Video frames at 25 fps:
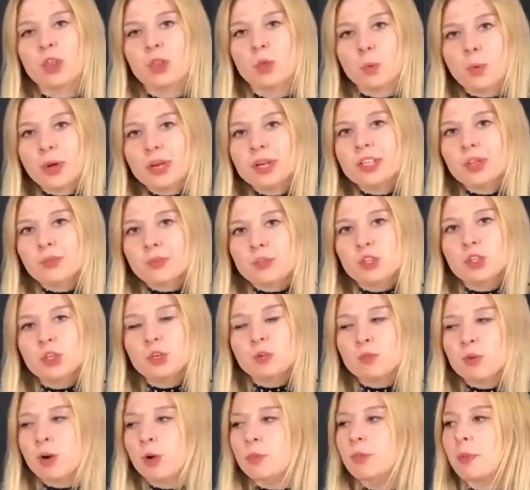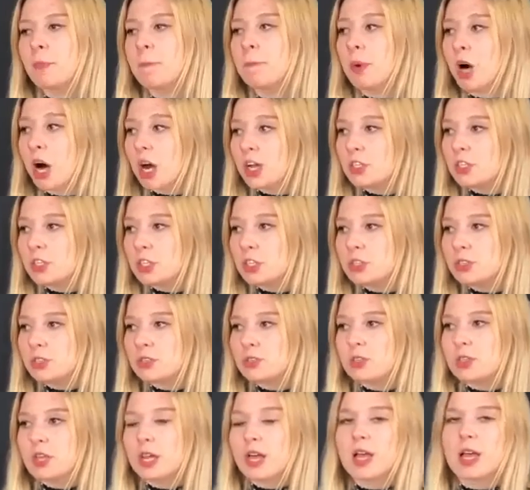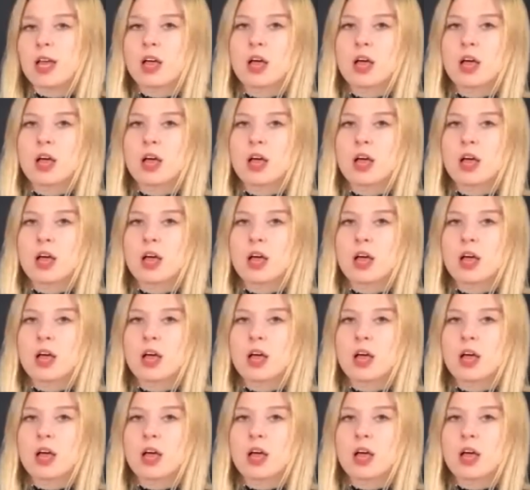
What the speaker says: The water that we drink from the bottles,